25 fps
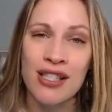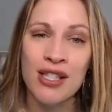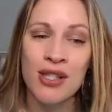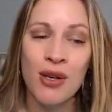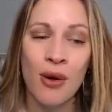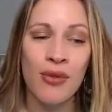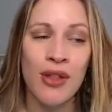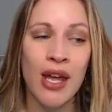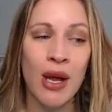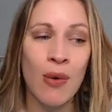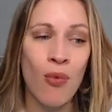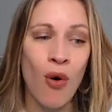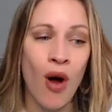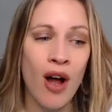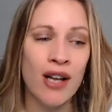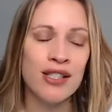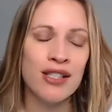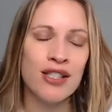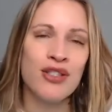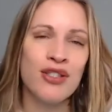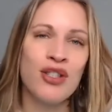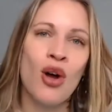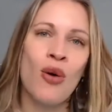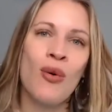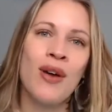So they want
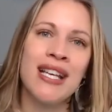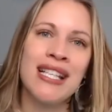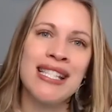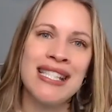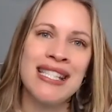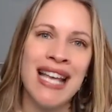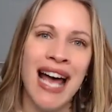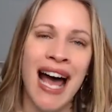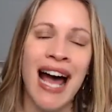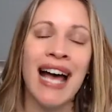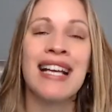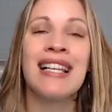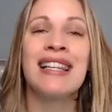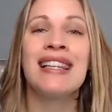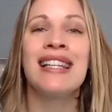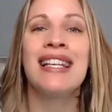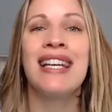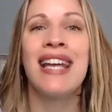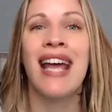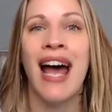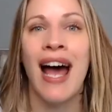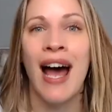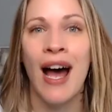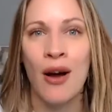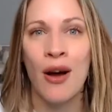to know
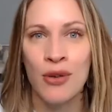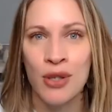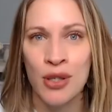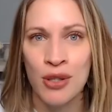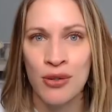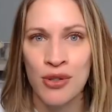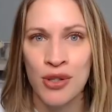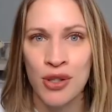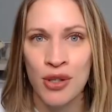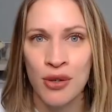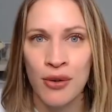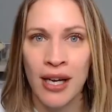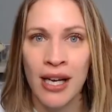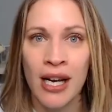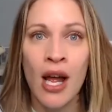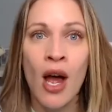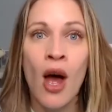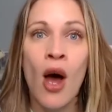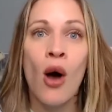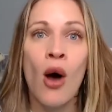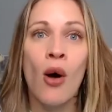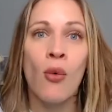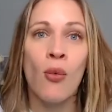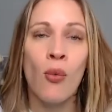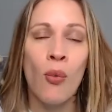exactly how you do it.
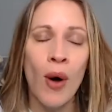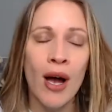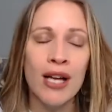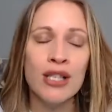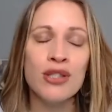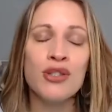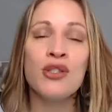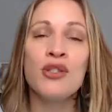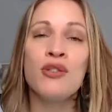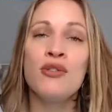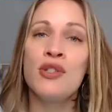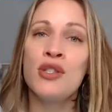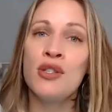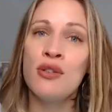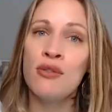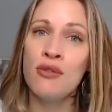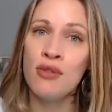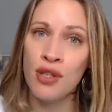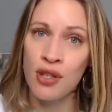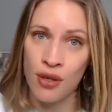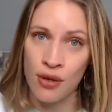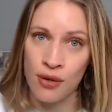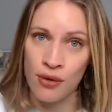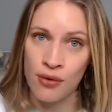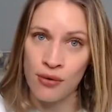What do you
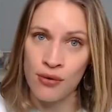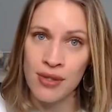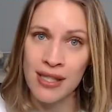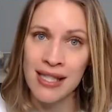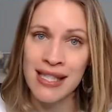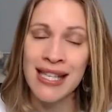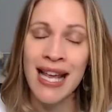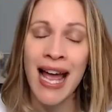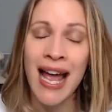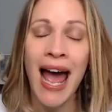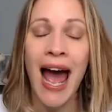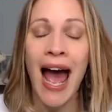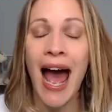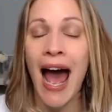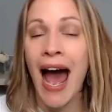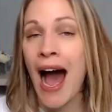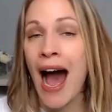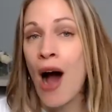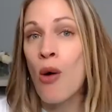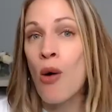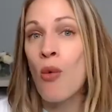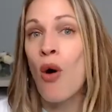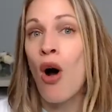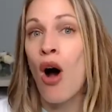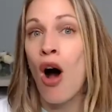use?
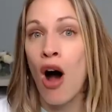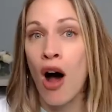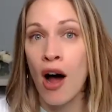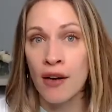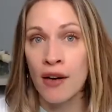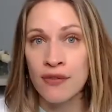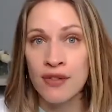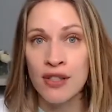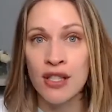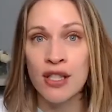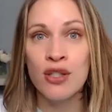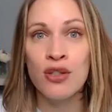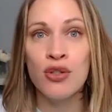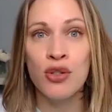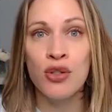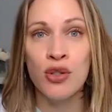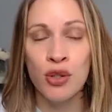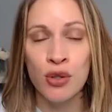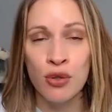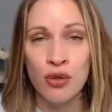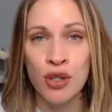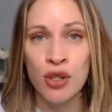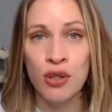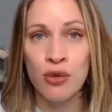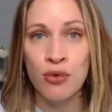How often do
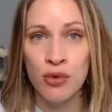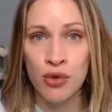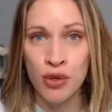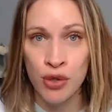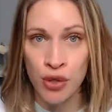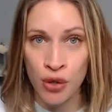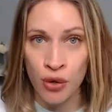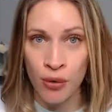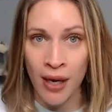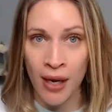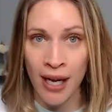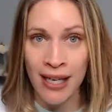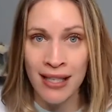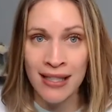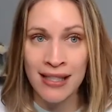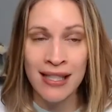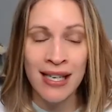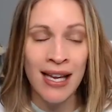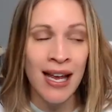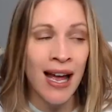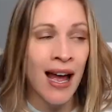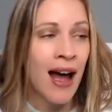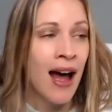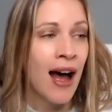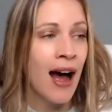you do it?
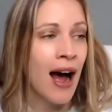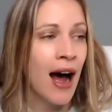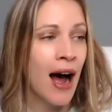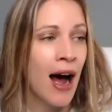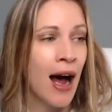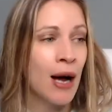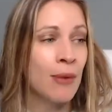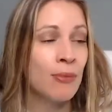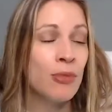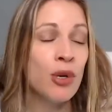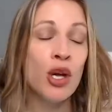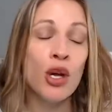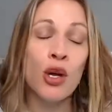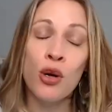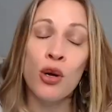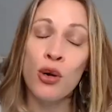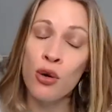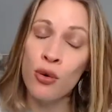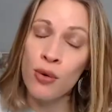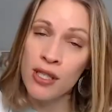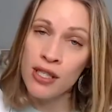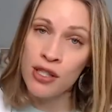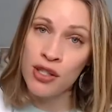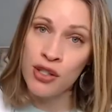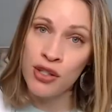Um,
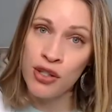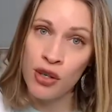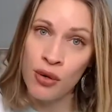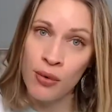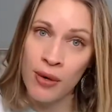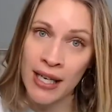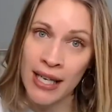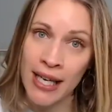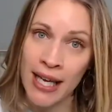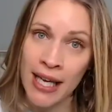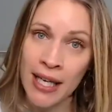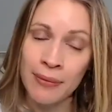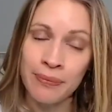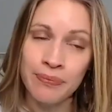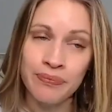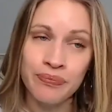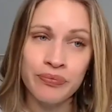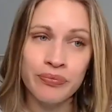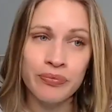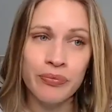who is doing it?